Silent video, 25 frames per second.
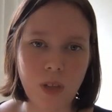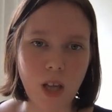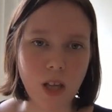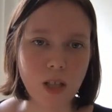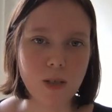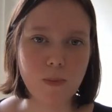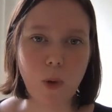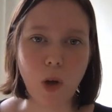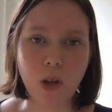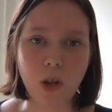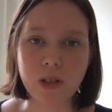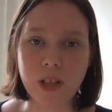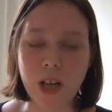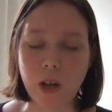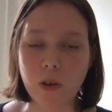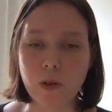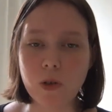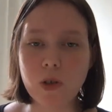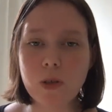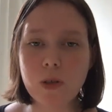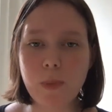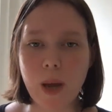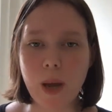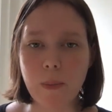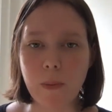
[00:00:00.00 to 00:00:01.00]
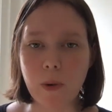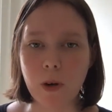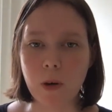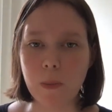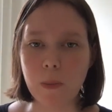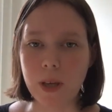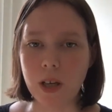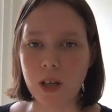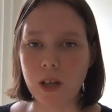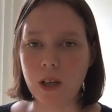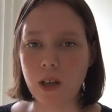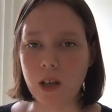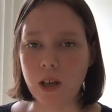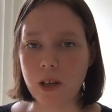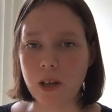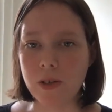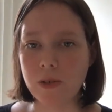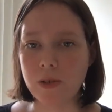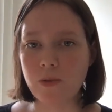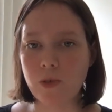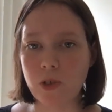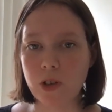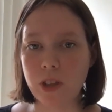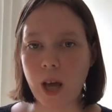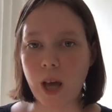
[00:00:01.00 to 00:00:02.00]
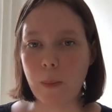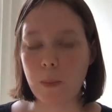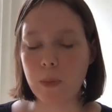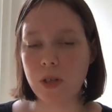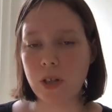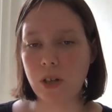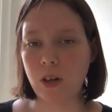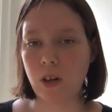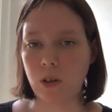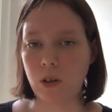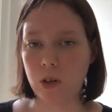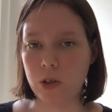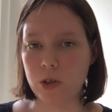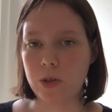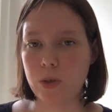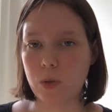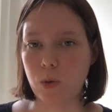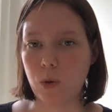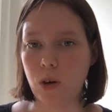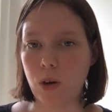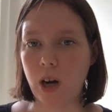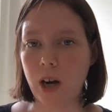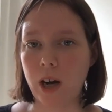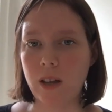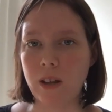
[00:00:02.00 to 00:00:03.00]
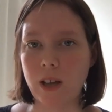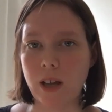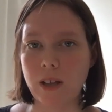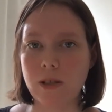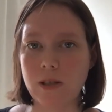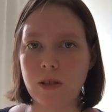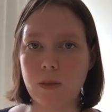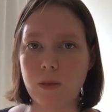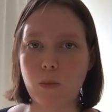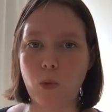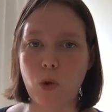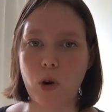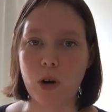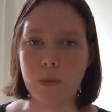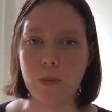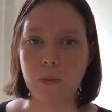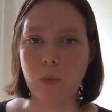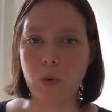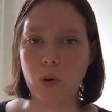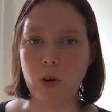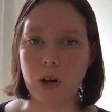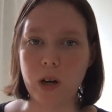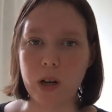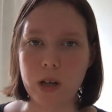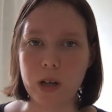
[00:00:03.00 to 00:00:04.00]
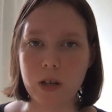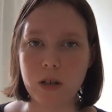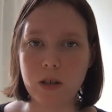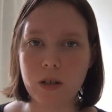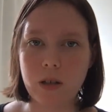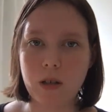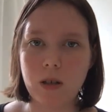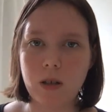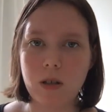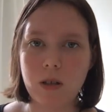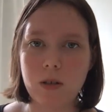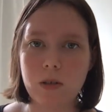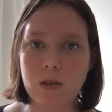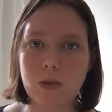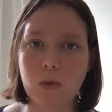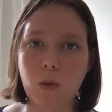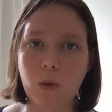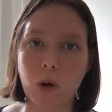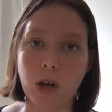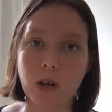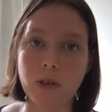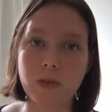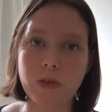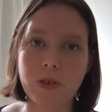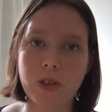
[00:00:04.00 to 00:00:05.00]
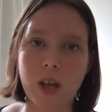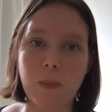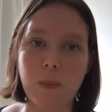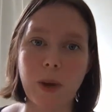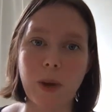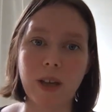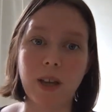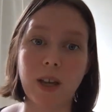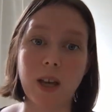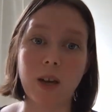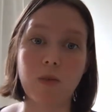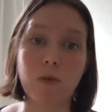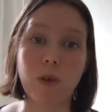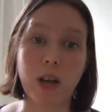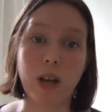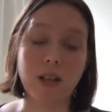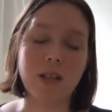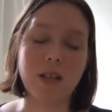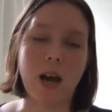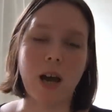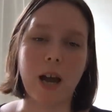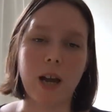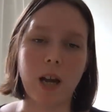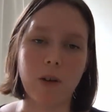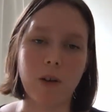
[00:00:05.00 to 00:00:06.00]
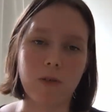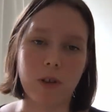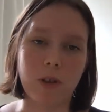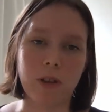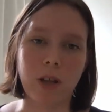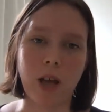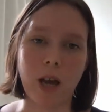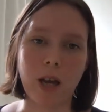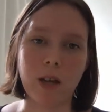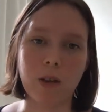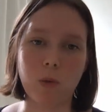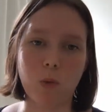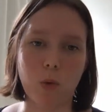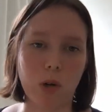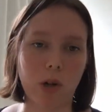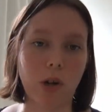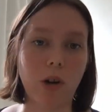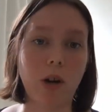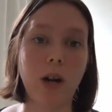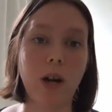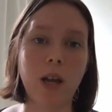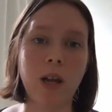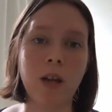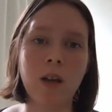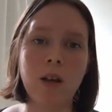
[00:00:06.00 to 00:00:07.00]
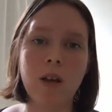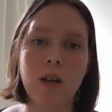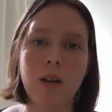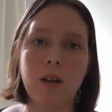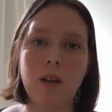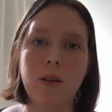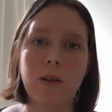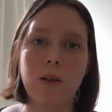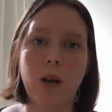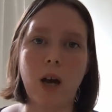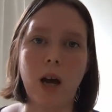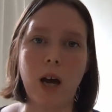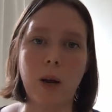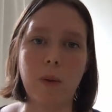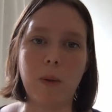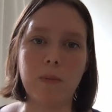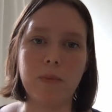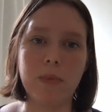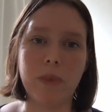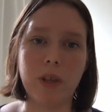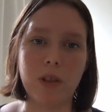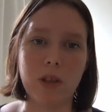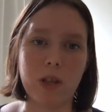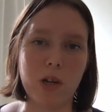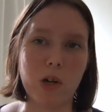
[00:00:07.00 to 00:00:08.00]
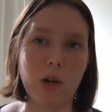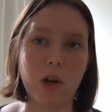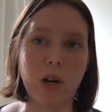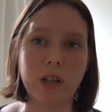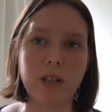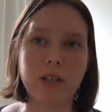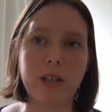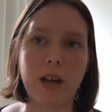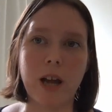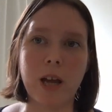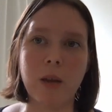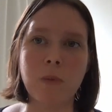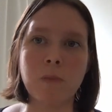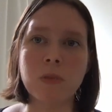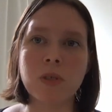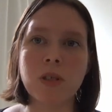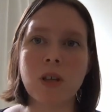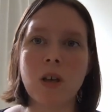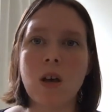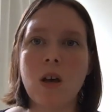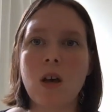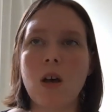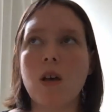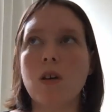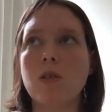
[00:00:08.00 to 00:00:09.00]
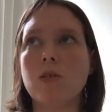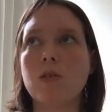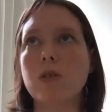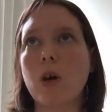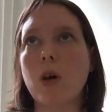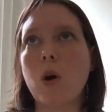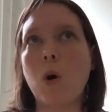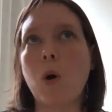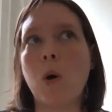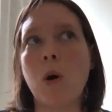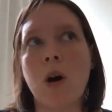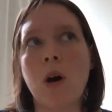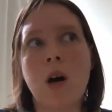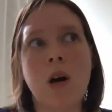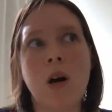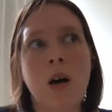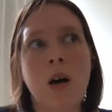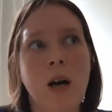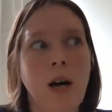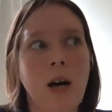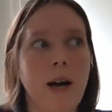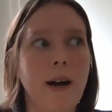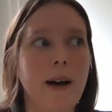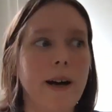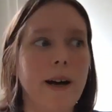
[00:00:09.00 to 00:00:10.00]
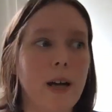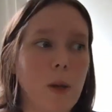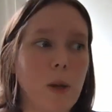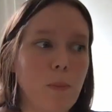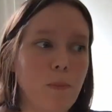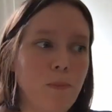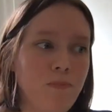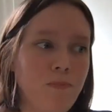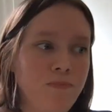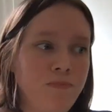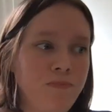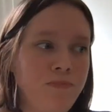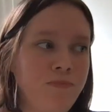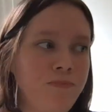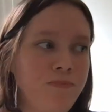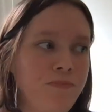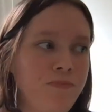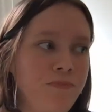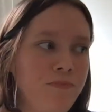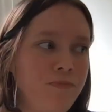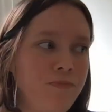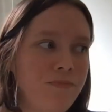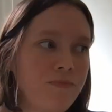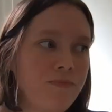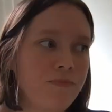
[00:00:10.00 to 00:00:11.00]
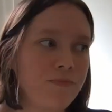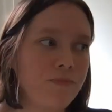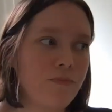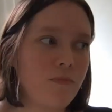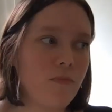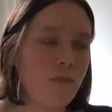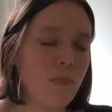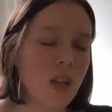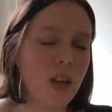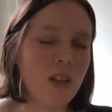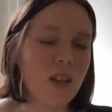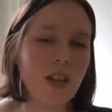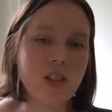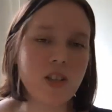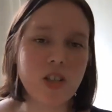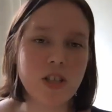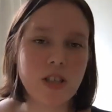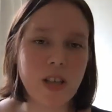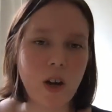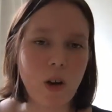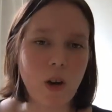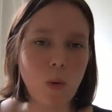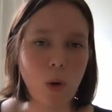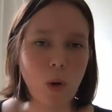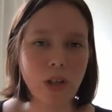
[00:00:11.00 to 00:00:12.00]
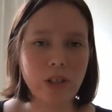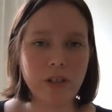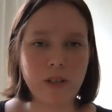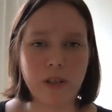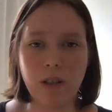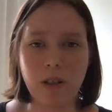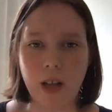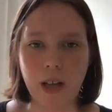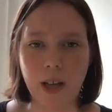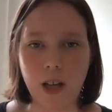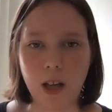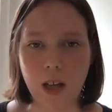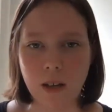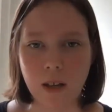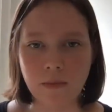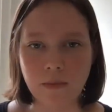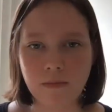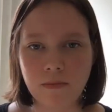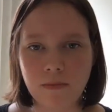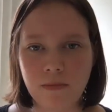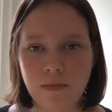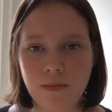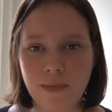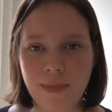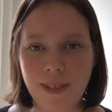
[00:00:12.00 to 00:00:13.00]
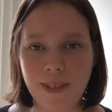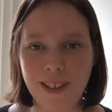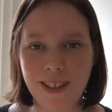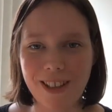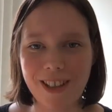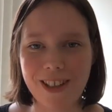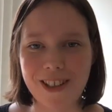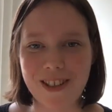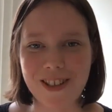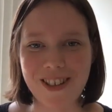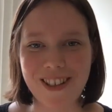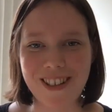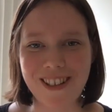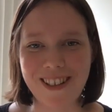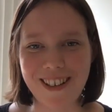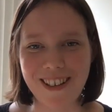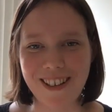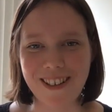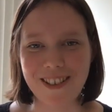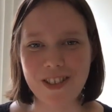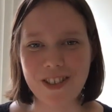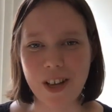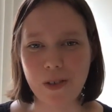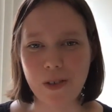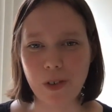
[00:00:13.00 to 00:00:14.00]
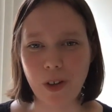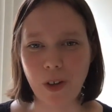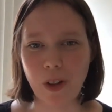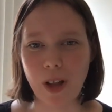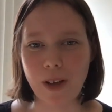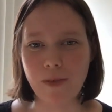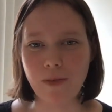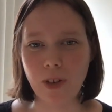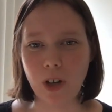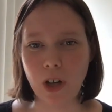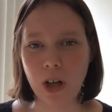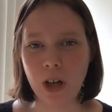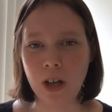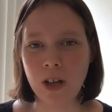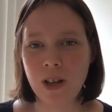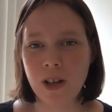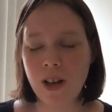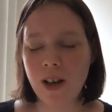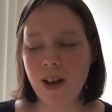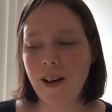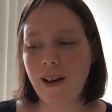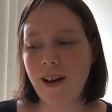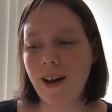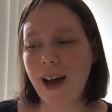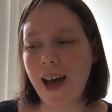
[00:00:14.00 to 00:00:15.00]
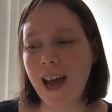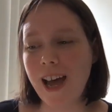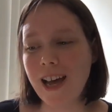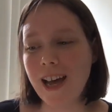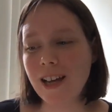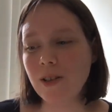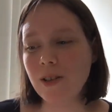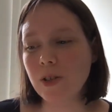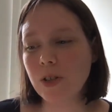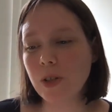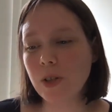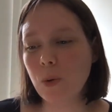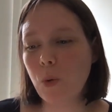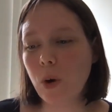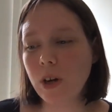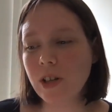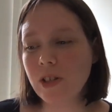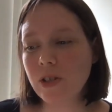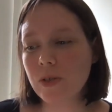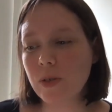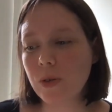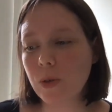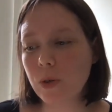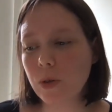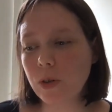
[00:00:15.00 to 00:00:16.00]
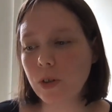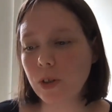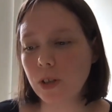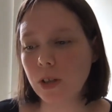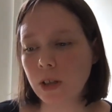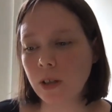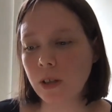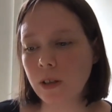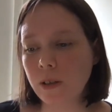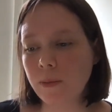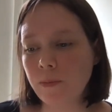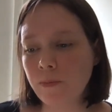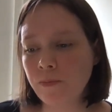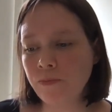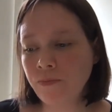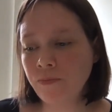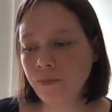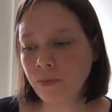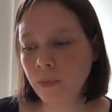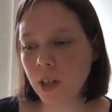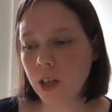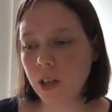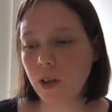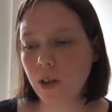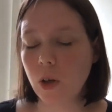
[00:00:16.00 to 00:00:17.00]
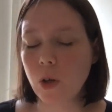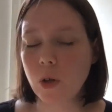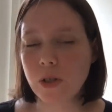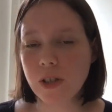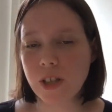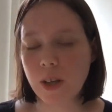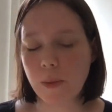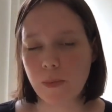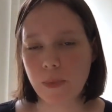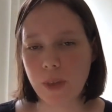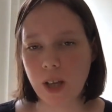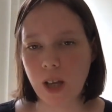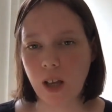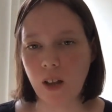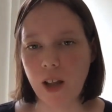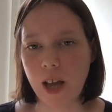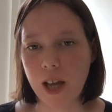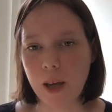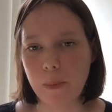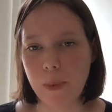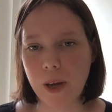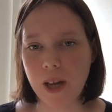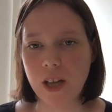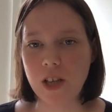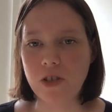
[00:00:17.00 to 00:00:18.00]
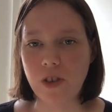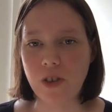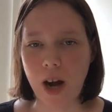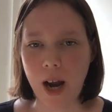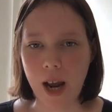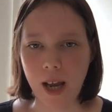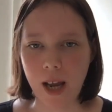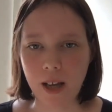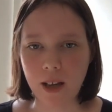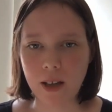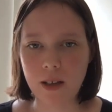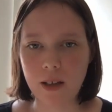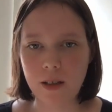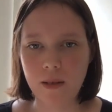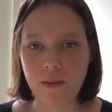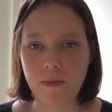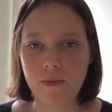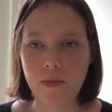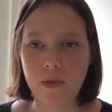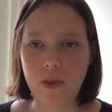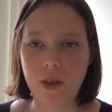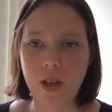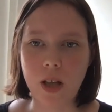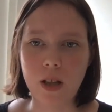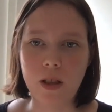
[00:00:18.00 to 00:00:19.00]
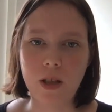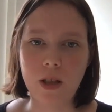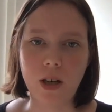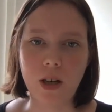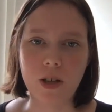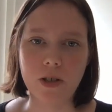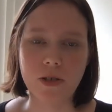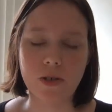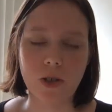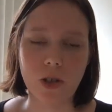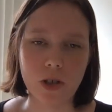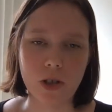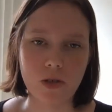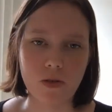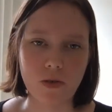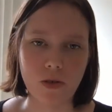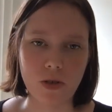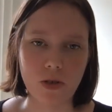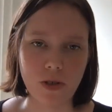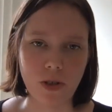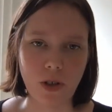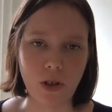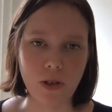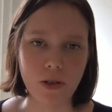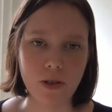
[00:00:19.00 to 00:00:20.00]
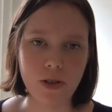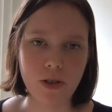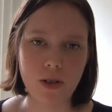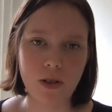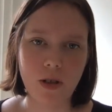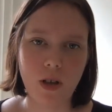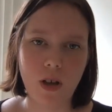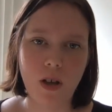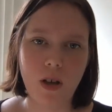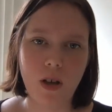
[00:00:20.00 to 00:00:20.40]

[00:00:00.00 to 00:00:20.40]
small town newspaper, because for that particular story, that's the more important source that might get ranked higher for that query than the New York Times. So that's just how it works on like in a general level. And so once Google used something like PageRank, then their search results,